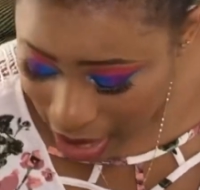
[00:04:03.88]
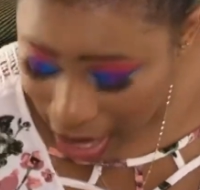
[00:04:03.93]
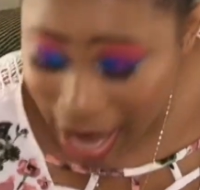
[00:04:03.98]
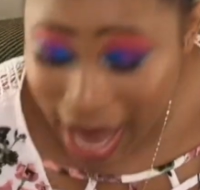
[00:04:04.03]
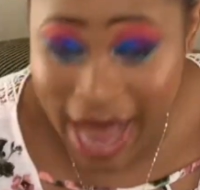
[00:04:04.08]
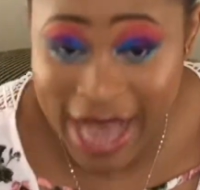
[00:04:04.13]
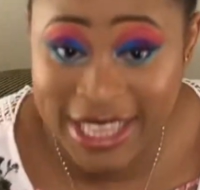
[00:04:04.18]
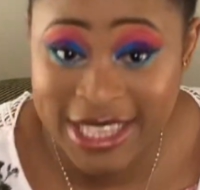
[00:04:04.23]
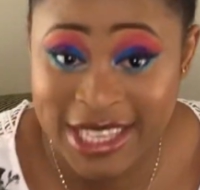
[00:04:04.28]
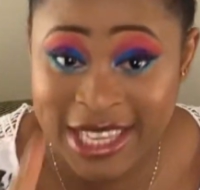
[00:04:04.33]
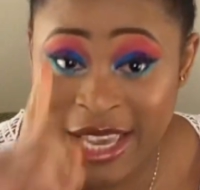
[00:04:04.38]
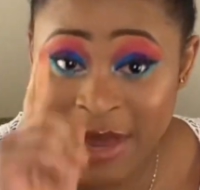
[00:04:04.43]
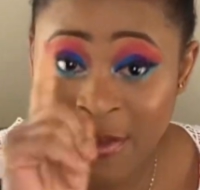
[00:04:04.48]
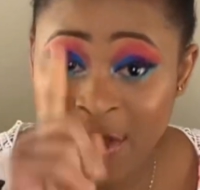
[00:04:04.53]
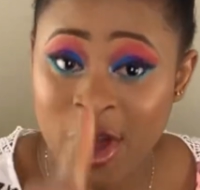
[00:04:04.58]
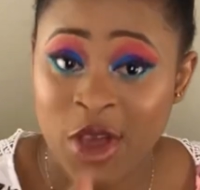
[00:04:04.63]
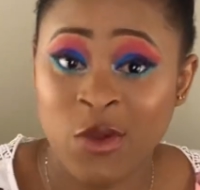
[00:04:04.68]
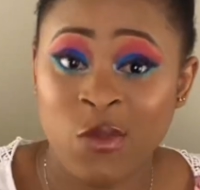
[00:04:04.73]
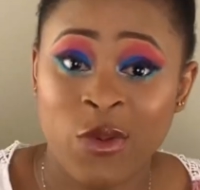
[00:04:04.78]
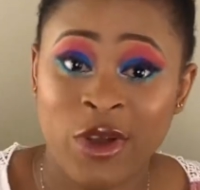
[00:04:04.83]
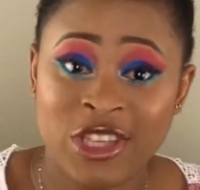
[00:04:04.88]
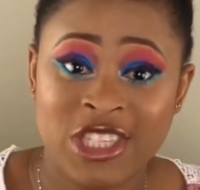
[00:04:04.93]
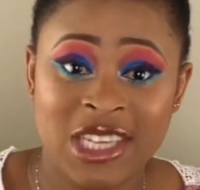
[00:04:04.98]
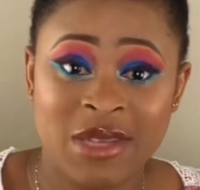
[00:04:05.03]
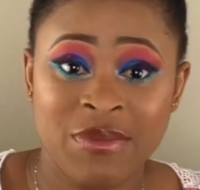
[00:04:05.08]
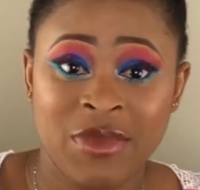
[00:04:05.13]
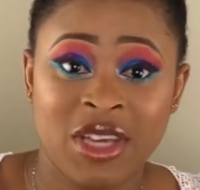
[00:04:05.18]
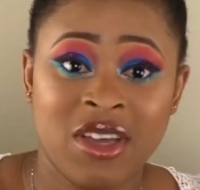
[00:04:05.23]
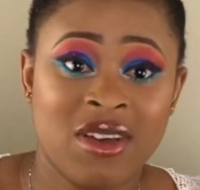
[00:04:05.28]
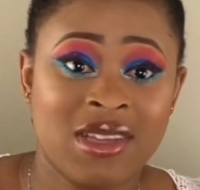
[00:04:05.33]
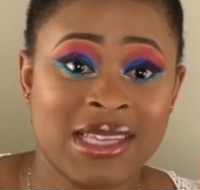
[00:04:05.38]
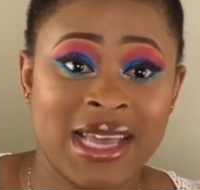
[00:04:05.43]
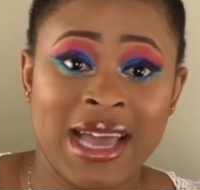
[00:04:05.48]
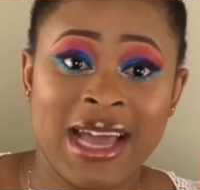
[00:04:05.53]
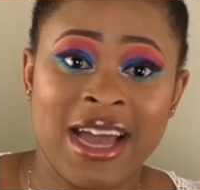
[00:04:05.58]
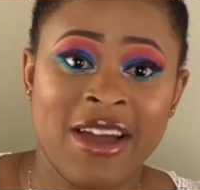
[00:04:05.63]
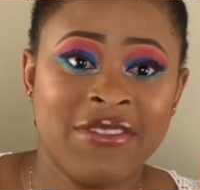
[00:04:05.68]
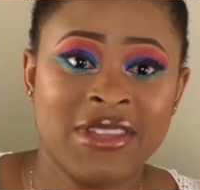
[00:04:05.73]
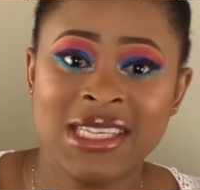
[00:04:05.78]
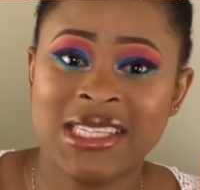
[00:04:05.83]
And keep on watching, because
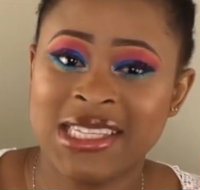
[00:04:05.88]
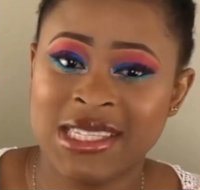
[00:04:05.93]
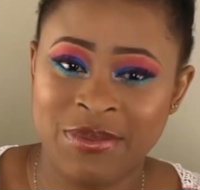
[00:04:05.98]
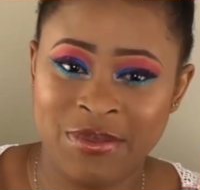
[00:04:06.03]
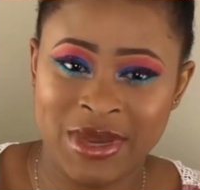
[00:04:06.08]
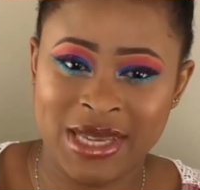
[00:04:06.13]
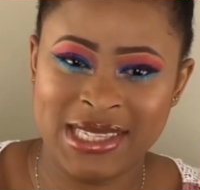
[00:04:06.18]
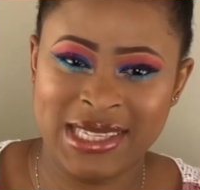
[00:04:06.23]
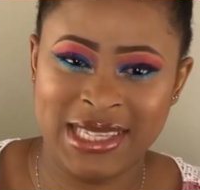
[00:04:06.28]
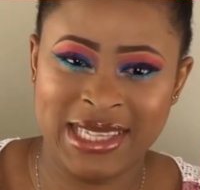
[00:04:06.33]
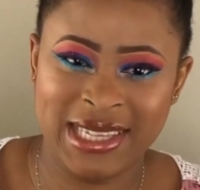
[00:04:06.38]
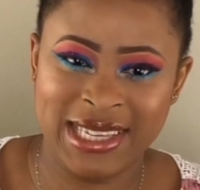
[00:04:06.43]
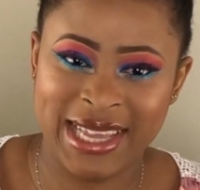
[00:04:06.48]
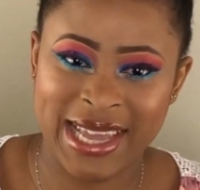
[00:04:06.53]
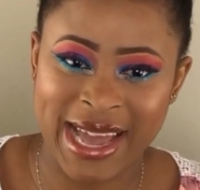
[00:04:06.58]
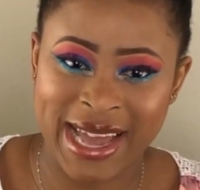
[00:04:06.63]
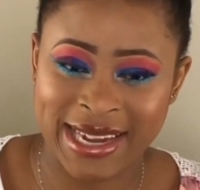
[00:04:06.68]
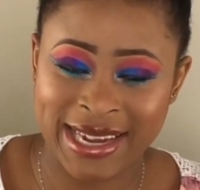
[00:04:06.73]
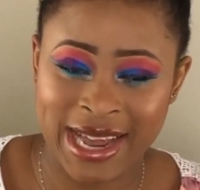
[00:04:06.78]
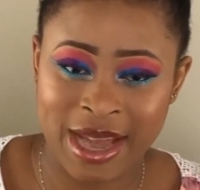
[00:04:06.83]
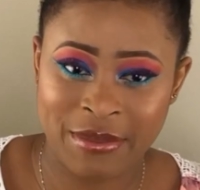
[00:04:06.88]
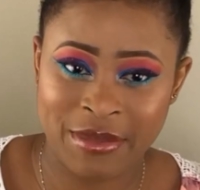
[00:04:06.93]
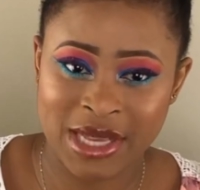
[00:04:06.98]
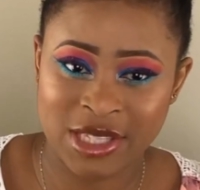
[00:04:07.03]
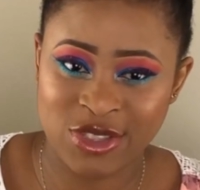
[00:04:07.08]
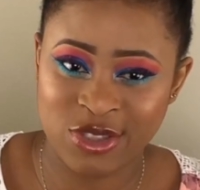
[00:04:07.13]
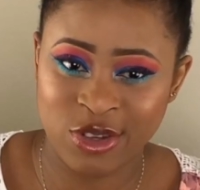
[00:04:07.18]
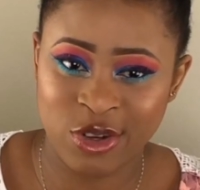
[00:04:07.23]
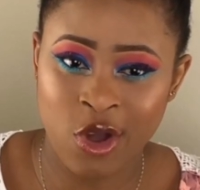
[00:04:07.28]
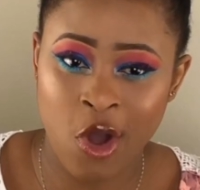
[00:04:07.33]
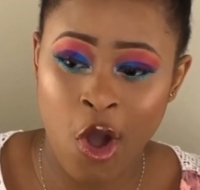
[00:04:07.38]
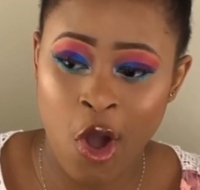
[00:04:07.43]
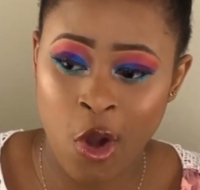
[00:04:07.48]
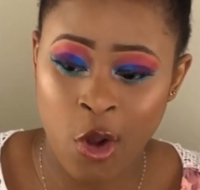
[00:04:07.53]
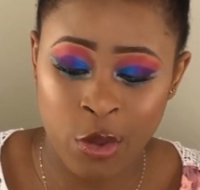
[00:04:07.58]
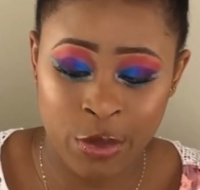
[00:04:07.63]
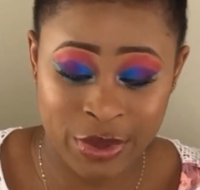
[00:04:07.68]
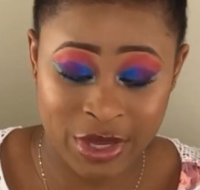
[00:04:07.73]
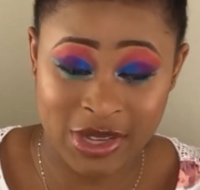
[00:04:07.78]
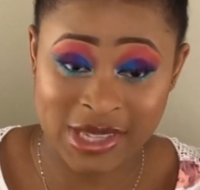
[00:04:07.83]
this is basically an Amazon
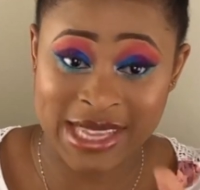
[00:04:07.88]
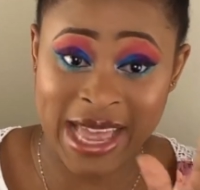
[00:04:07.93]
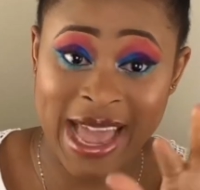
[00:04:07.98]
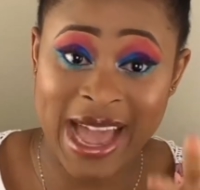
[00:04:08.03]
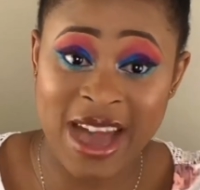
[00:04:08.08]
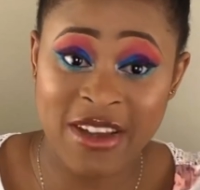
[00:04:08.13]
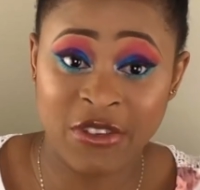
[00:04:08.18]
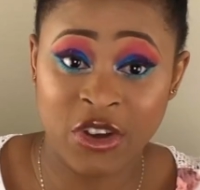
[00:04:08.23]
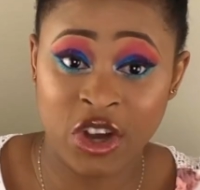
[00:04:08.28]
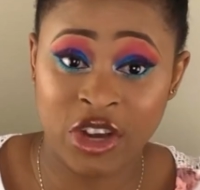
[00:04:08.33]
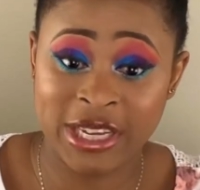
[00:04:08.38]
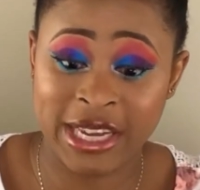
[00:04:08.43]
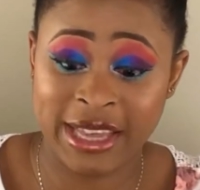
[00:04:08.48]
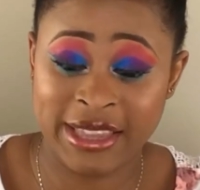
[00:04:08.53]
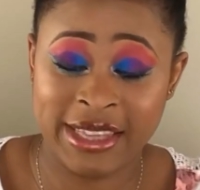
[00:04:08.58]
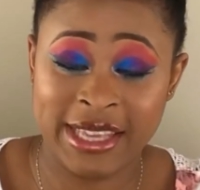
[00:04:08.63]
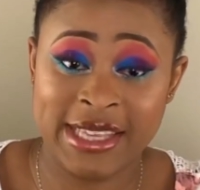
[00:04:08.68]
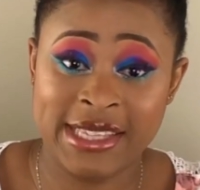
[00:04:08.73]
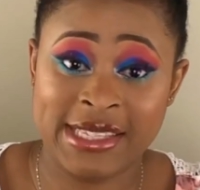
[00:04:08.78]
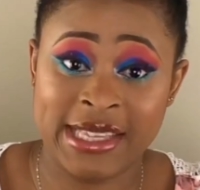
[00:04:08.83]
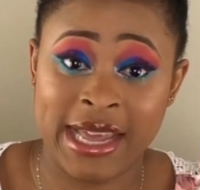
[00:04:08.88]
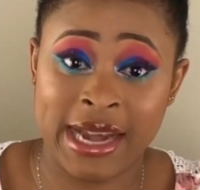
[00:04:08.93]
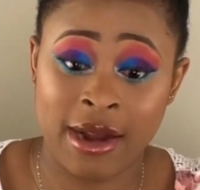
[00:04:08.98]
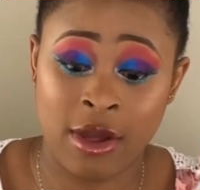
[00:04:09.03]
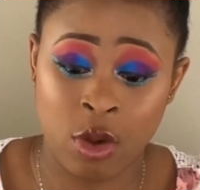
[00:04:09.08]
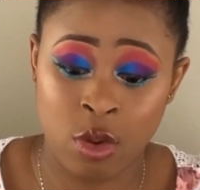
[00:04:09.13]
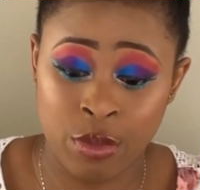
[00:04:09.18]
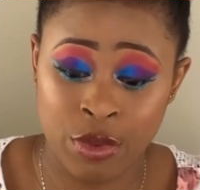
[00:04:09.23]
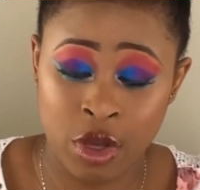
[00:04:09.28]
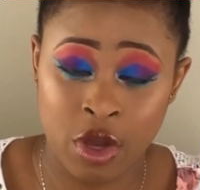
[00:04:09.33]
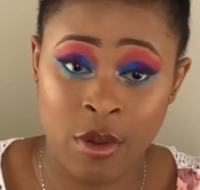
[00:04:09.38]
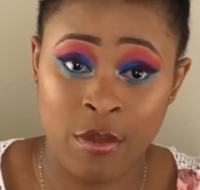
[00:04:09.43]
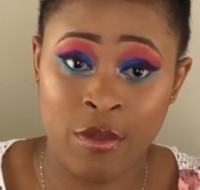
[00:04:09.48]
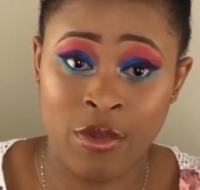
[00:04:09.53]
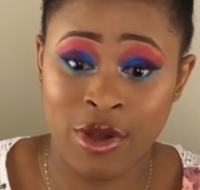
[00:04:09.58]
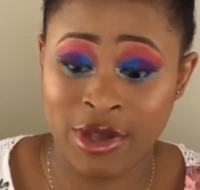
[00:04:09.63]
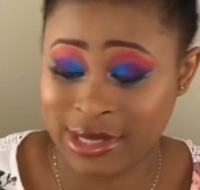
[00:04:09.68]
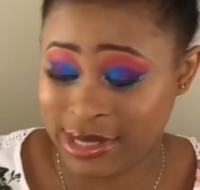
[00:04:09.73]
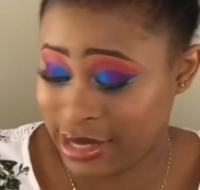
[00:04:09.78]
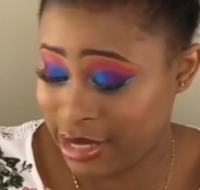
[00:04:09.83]
haul, because I have other things that I will be
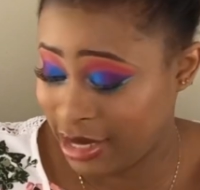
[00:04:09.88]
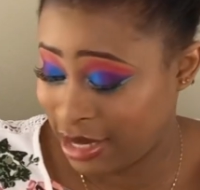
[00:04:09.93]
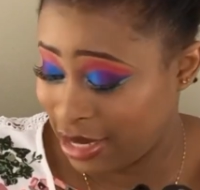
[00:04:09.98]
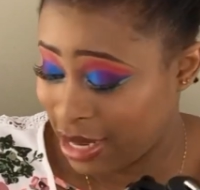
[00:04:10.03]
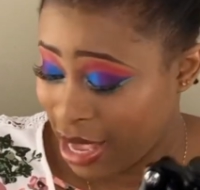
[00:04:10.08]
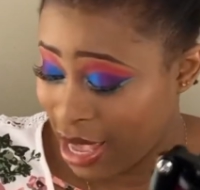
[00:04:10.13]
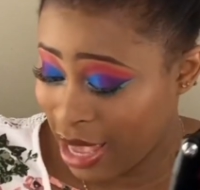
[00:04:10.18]
unboxing.